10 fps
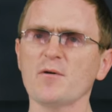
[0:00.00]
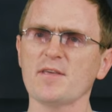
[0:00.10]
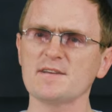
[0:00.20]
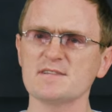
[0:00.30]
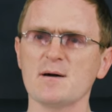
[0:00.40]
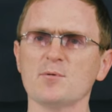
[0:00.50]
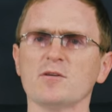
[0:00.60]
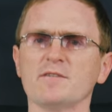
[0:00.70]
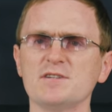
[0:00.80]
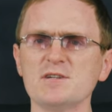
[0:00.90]
with the example
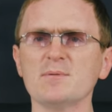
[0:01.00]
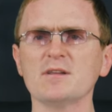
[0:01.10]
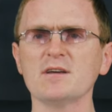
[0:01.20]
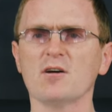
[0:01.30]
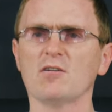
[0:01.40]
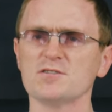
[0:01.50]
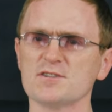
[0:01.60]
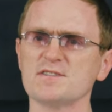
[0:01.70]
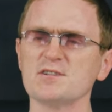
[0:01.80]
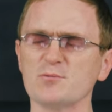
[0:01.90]
of a TP-Link
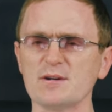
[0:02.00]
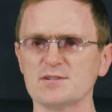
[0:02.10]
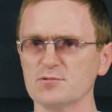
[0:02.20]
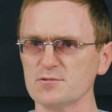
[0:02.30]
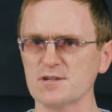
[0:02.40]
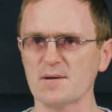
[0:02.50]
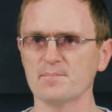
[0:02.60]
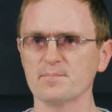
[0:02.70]
Archer C20 router.